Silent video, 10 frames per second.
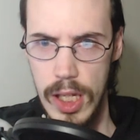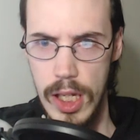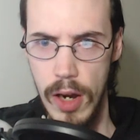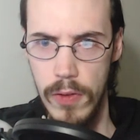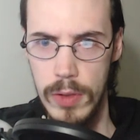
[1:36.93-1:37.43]

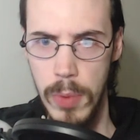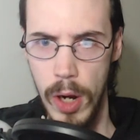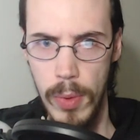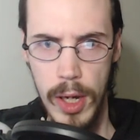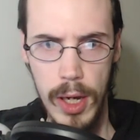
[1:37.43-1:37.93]
Get out of his body
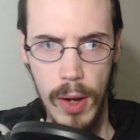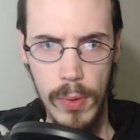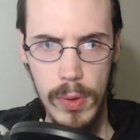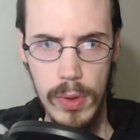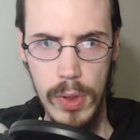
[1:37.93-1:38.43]
right
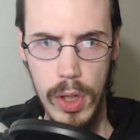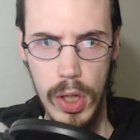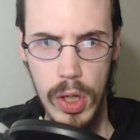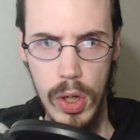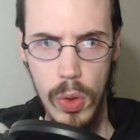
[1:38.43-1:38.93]
now.
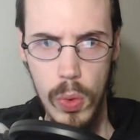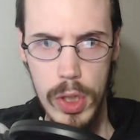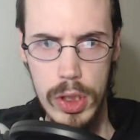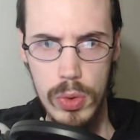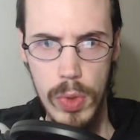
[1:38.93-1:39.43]
What a
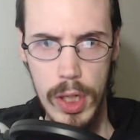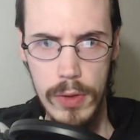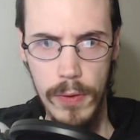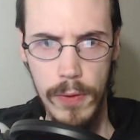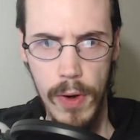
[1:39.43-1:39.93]
disgrace
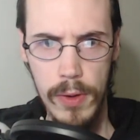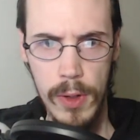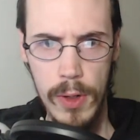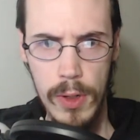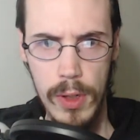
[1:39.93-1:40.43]
of a
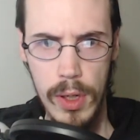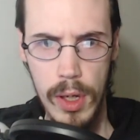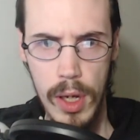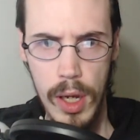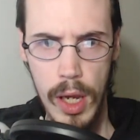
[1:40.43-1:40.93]
father.
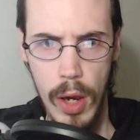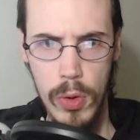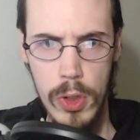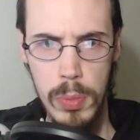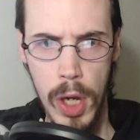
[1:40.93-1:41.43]
How
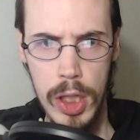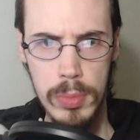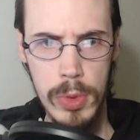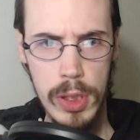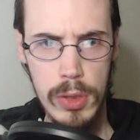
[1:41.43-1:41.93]
could you
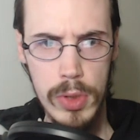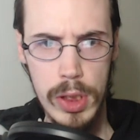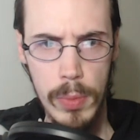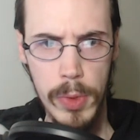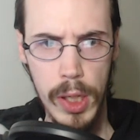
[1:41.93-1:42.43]
possibly do
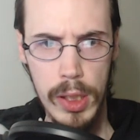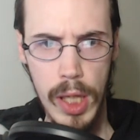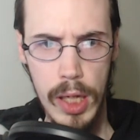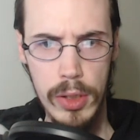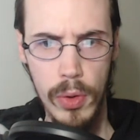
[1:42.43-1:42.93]
something like
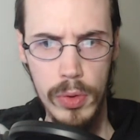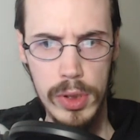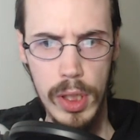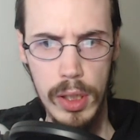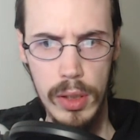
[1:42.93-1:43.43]
that to your own
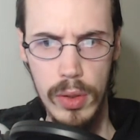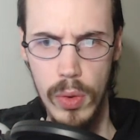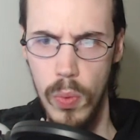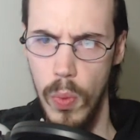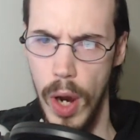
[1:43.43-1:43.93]
son?
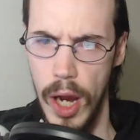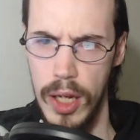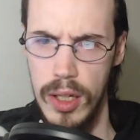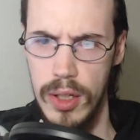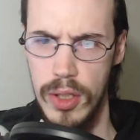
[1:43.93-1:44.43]

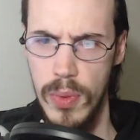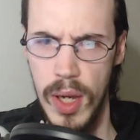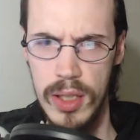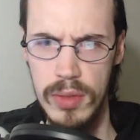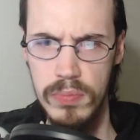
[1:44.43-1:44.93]
Why, you
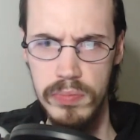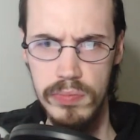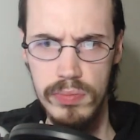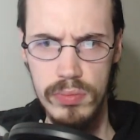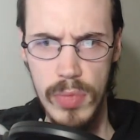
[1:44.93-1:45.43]
ask?
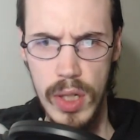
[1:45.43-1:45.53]
Hmm.